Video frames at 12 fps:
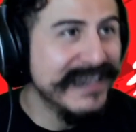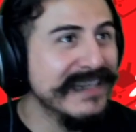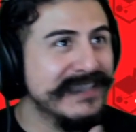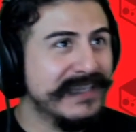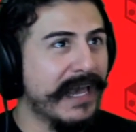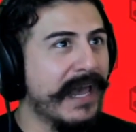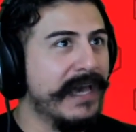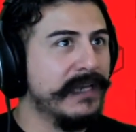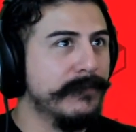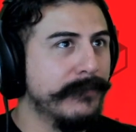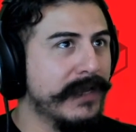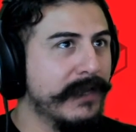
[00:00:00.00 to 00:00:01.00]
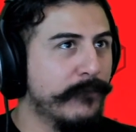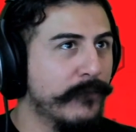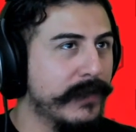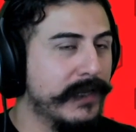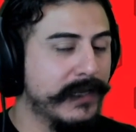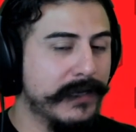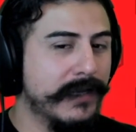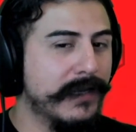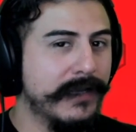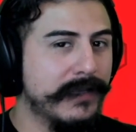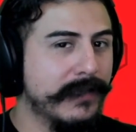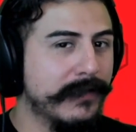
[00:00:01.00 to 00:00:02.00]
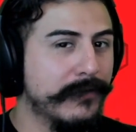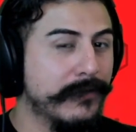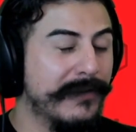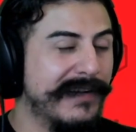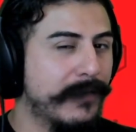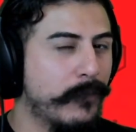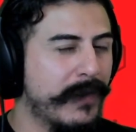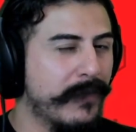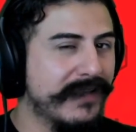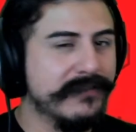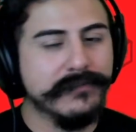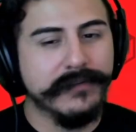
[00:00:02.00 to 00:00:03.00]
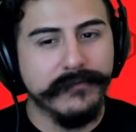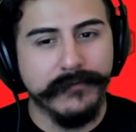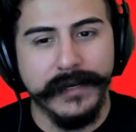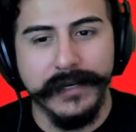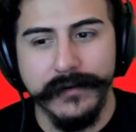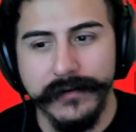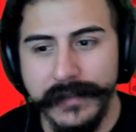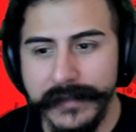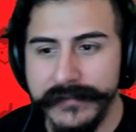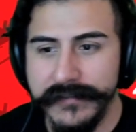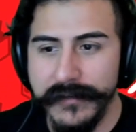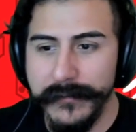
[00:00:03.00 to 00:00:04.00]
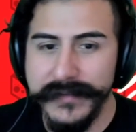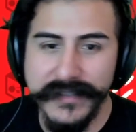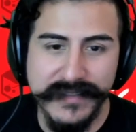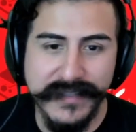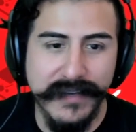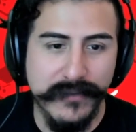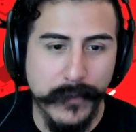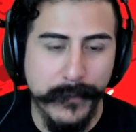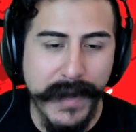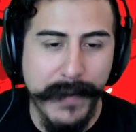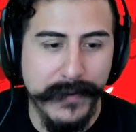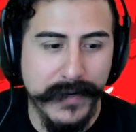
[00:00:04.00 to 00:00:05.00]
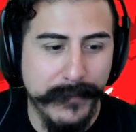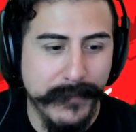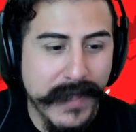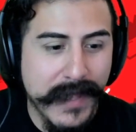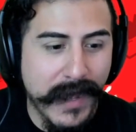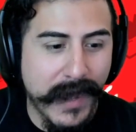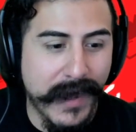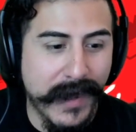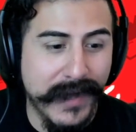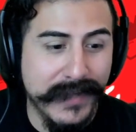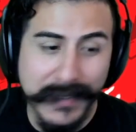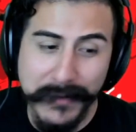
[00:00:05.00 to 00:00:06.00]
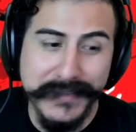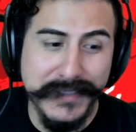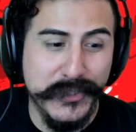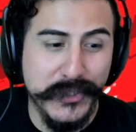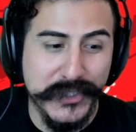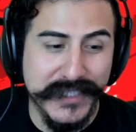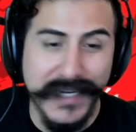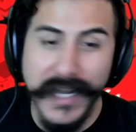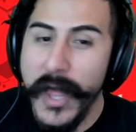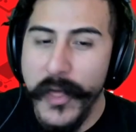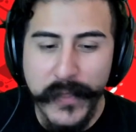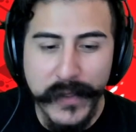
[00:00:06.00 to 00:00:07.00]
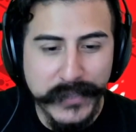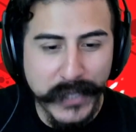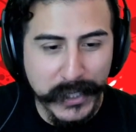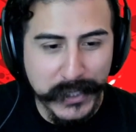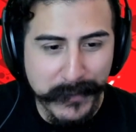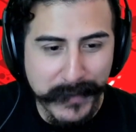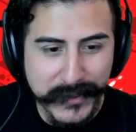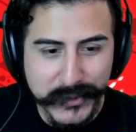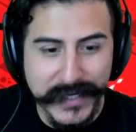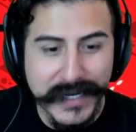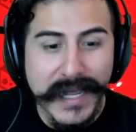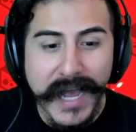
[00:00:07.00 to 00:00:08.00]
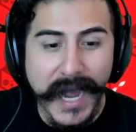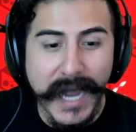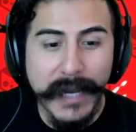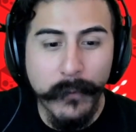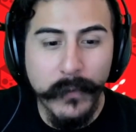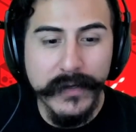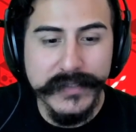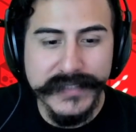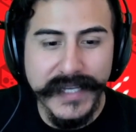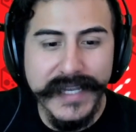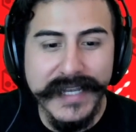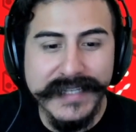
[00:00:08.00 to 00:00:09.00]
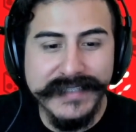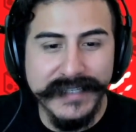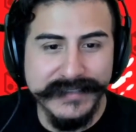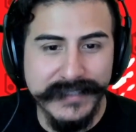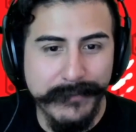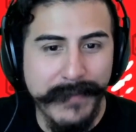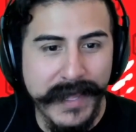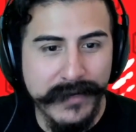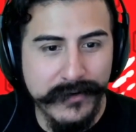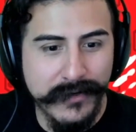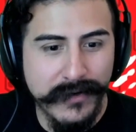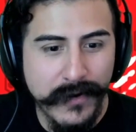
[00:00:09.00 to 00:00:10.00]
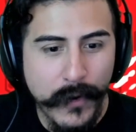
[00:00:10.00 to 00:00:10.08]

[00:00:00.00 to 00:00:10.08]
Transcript: The anime freaking little wink winks right here, ladies and gentlemen, just in case they're popping up. That was interesting. The documentary. I will say it doesn't matter